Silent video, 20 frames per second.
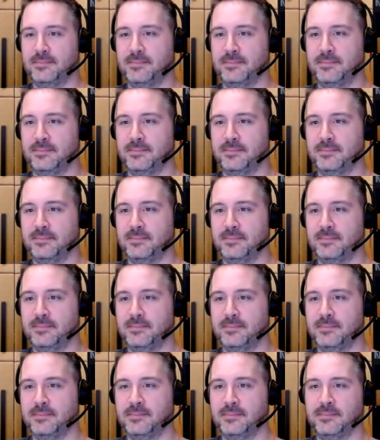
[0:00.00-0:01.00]

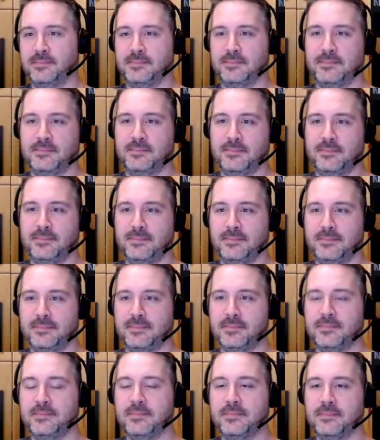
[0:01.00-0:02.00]

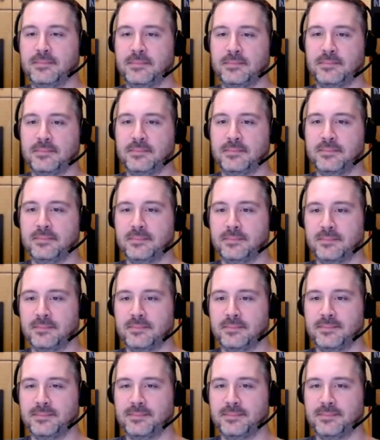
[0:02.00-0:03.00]

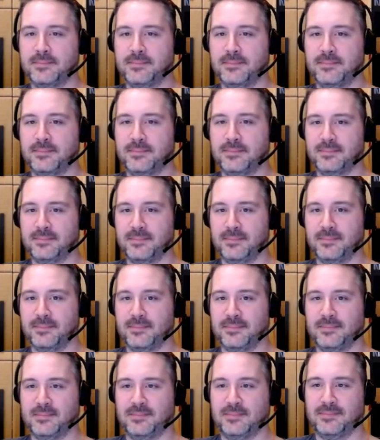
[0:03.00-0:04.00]

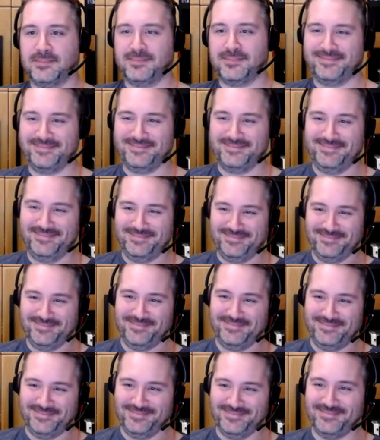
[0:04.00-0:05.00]

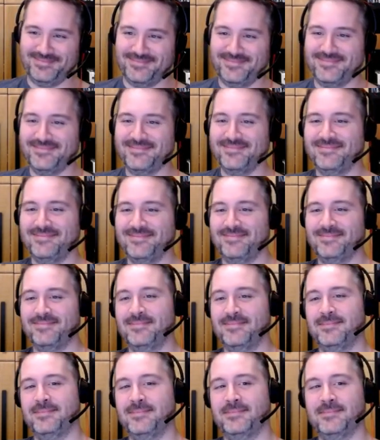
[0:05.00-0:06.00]

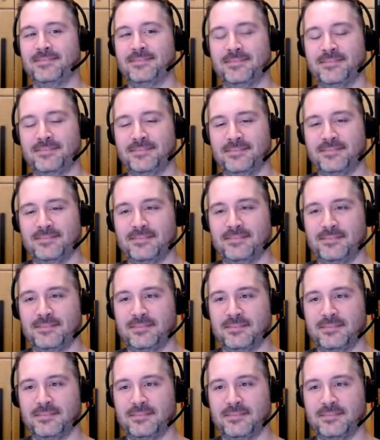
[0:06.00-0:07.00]

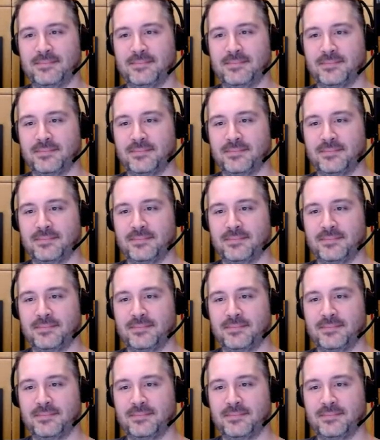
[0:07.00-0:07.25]
This person isn't speaking.